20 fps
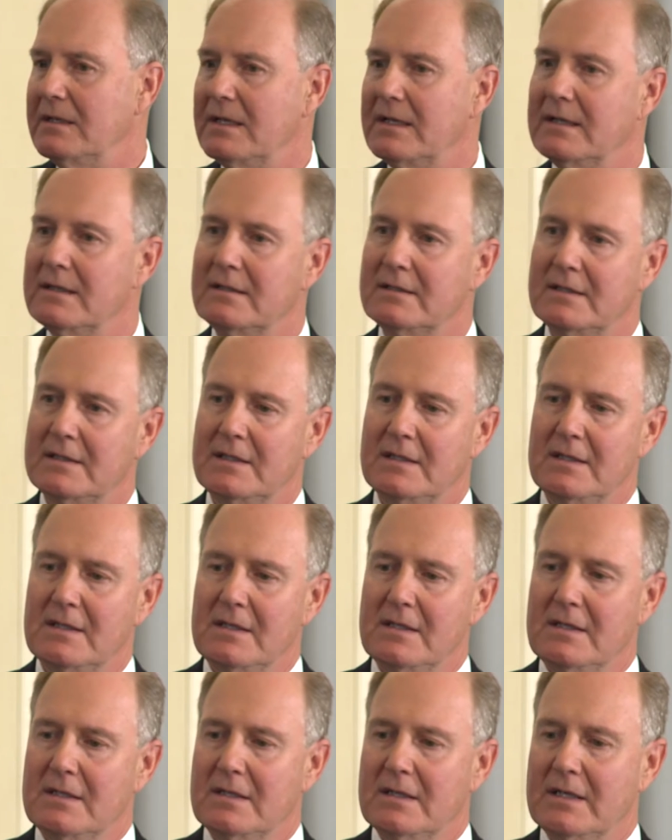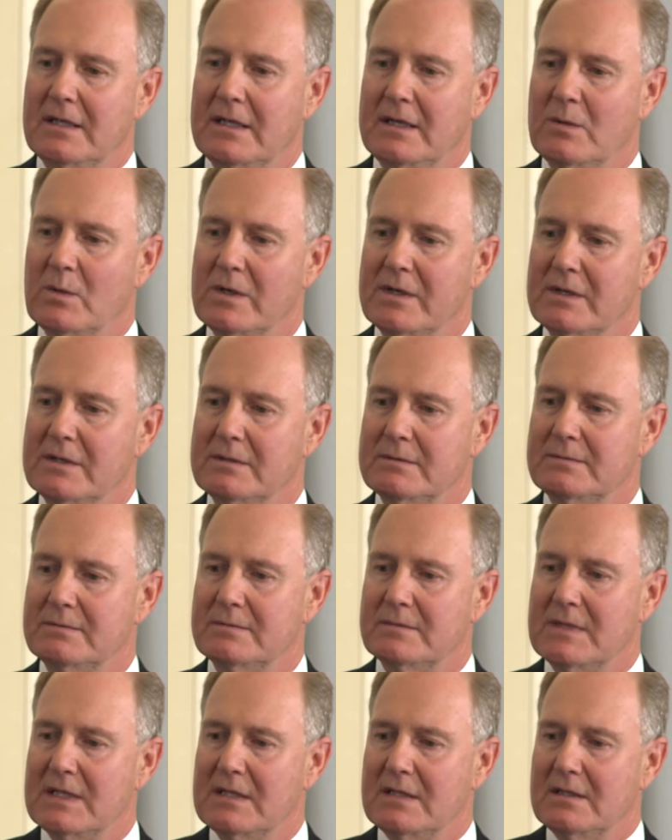uh, uh, we're
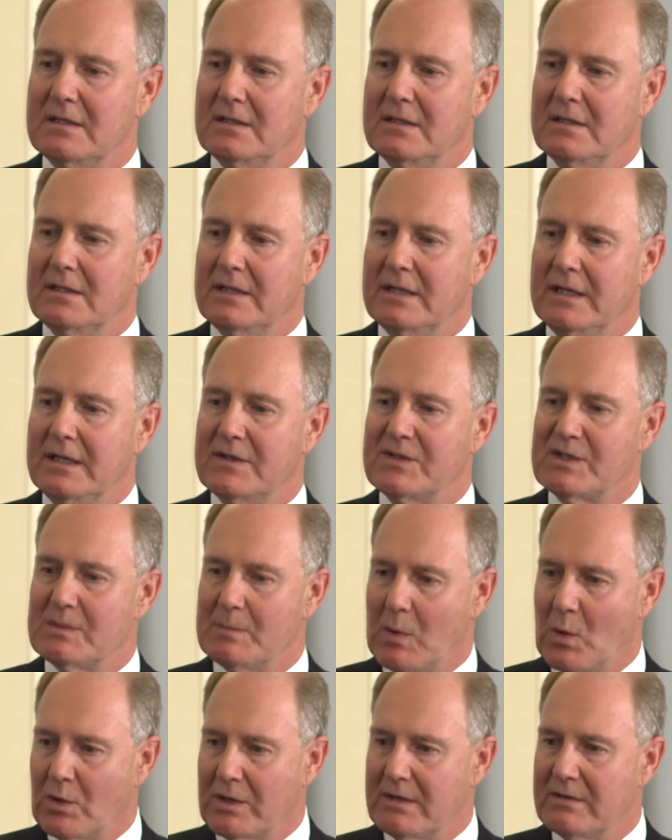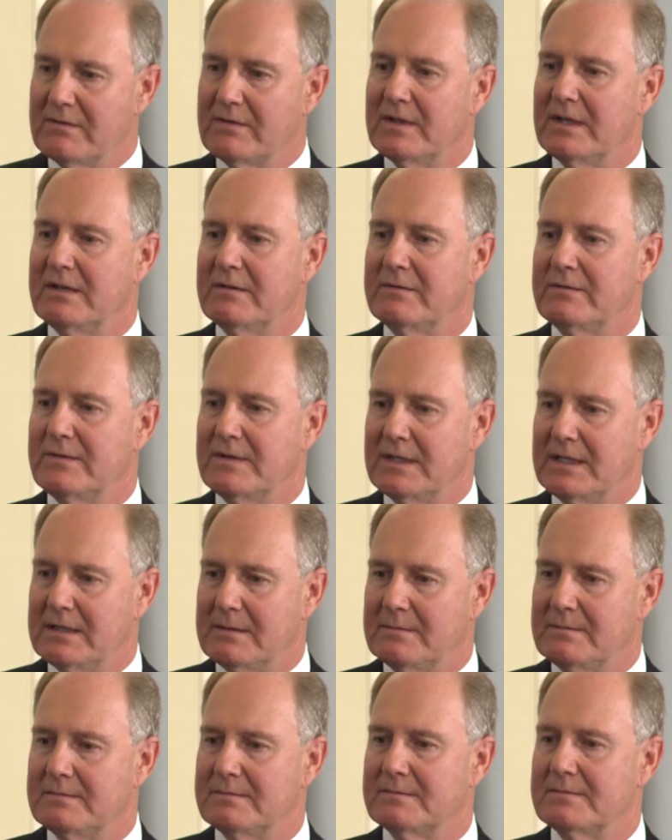uh, supportive
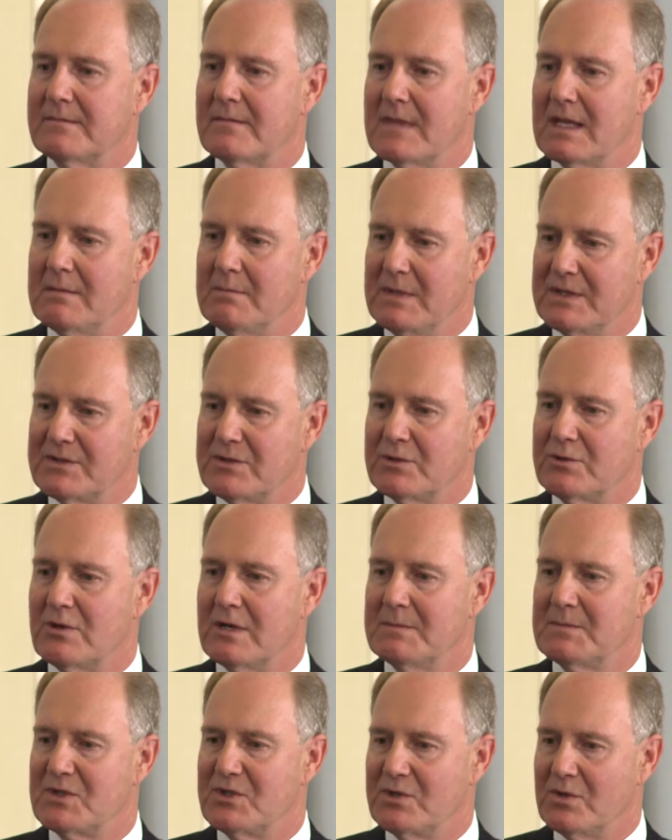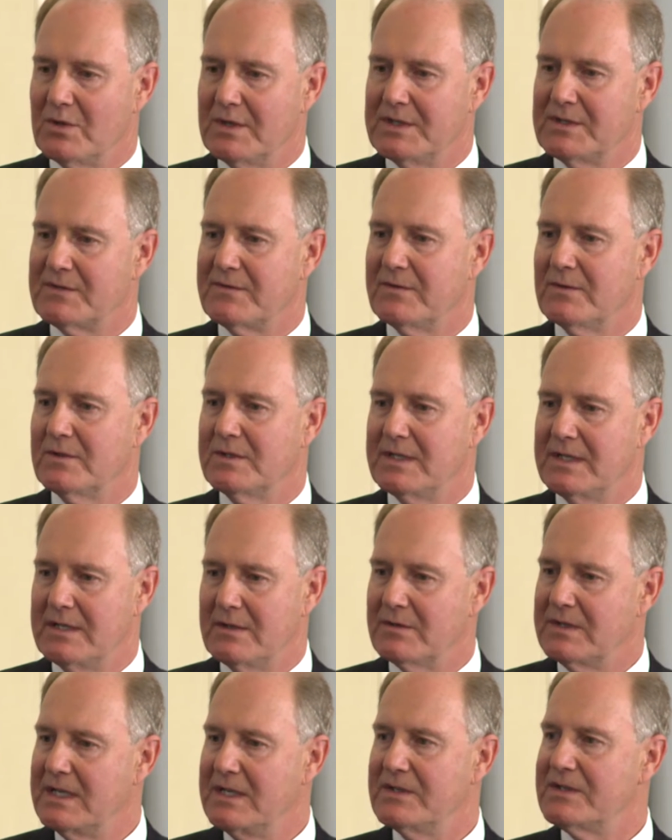of Mr. Trump's choice for
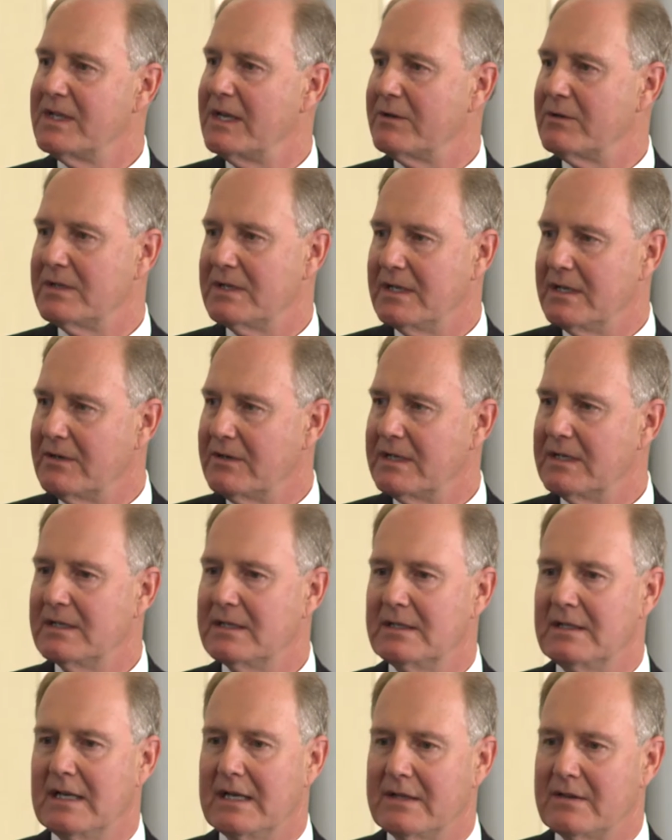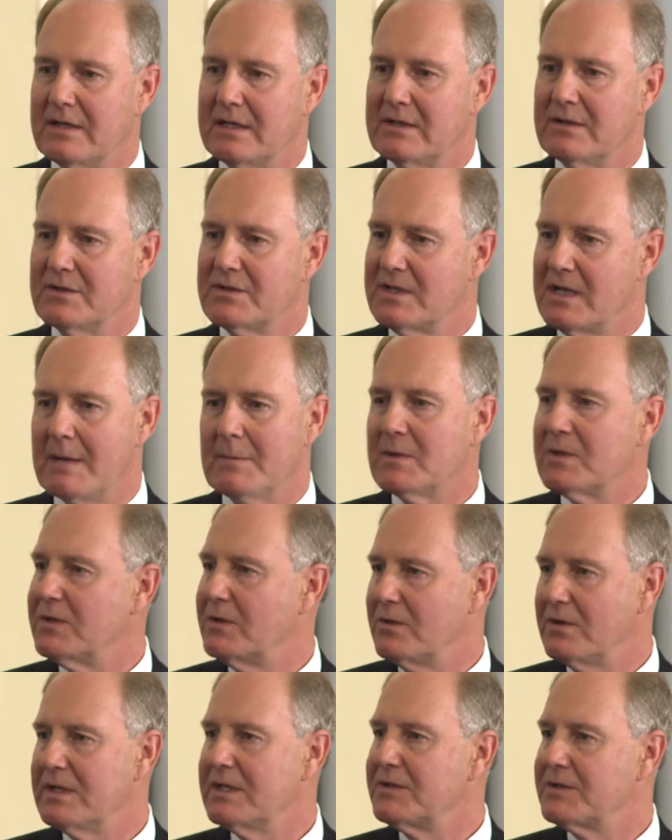DOT secretary, and I think there's
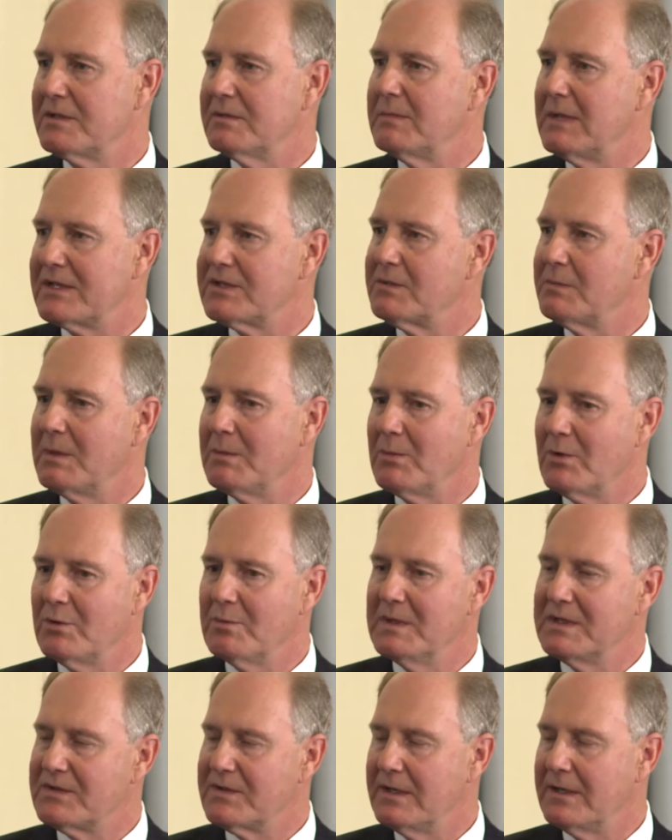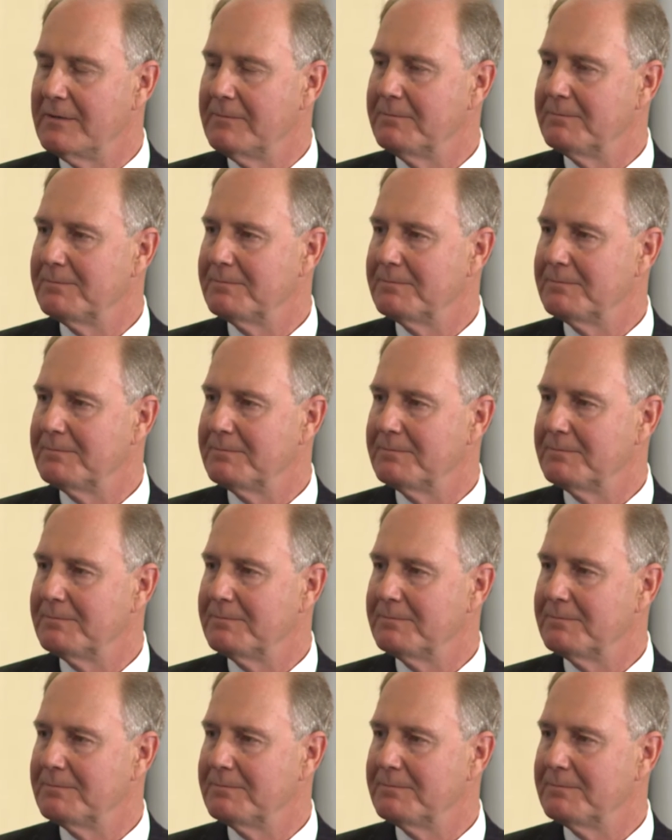opportunities to make some improvements there.